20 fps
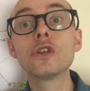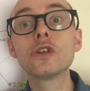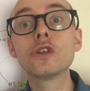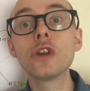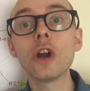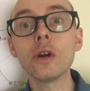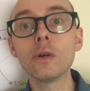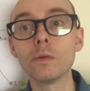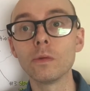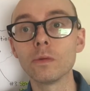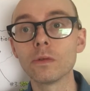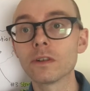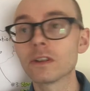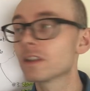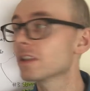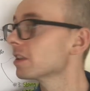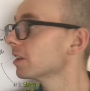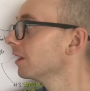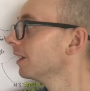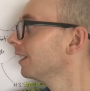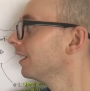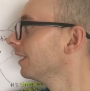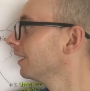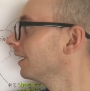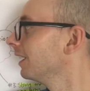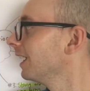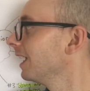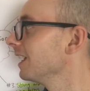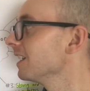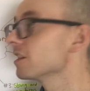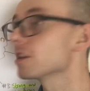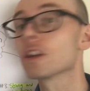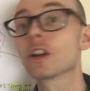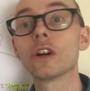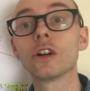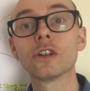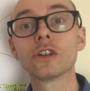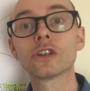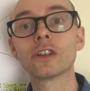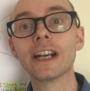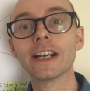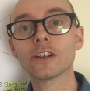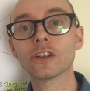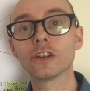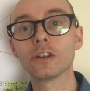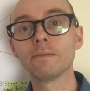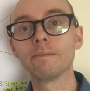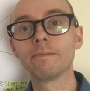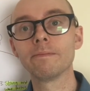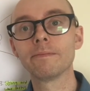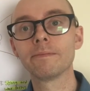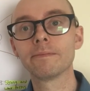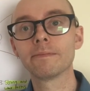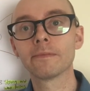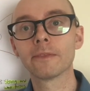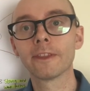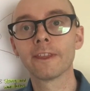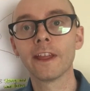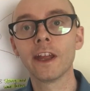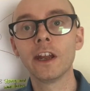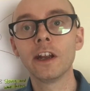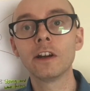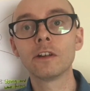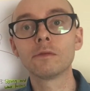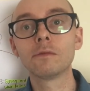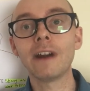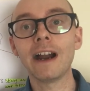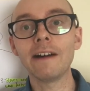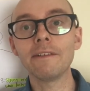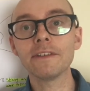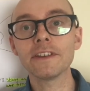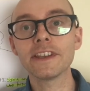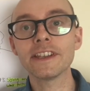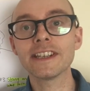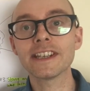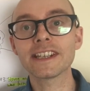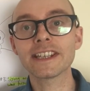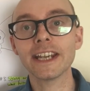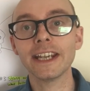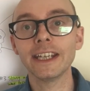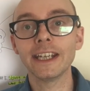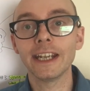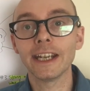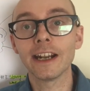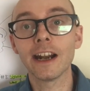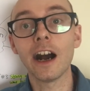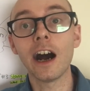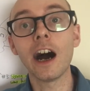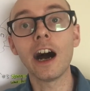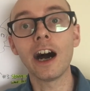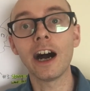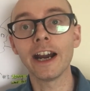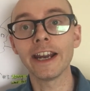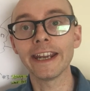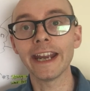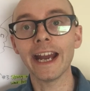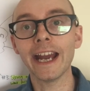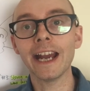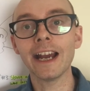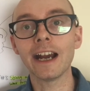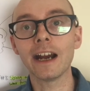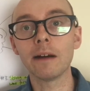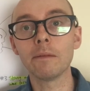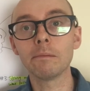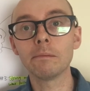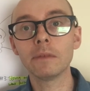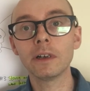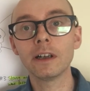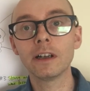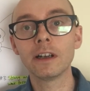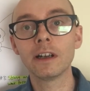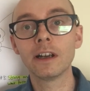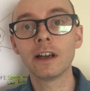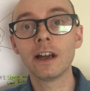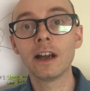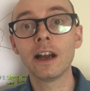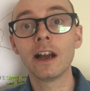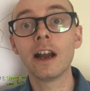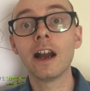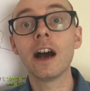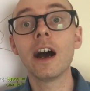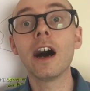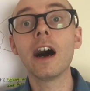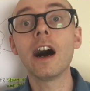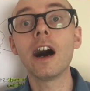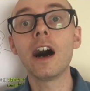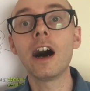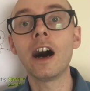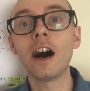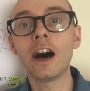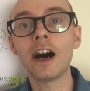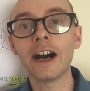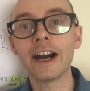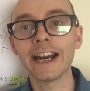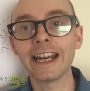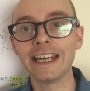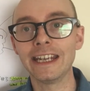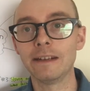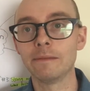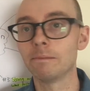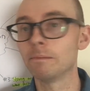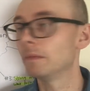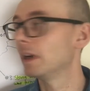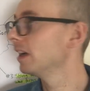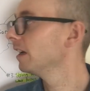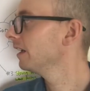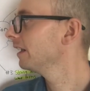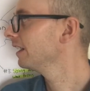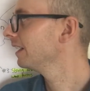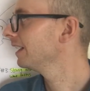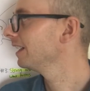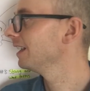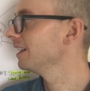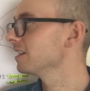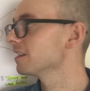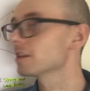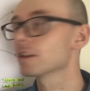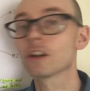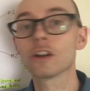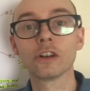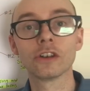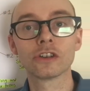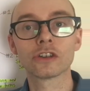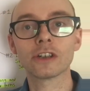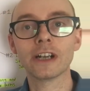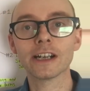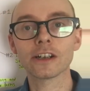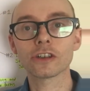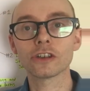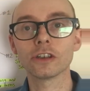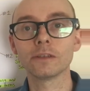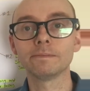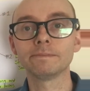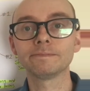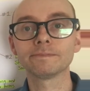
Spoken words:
don't is the contraction. Rather than saying I am, I'm is the contraction.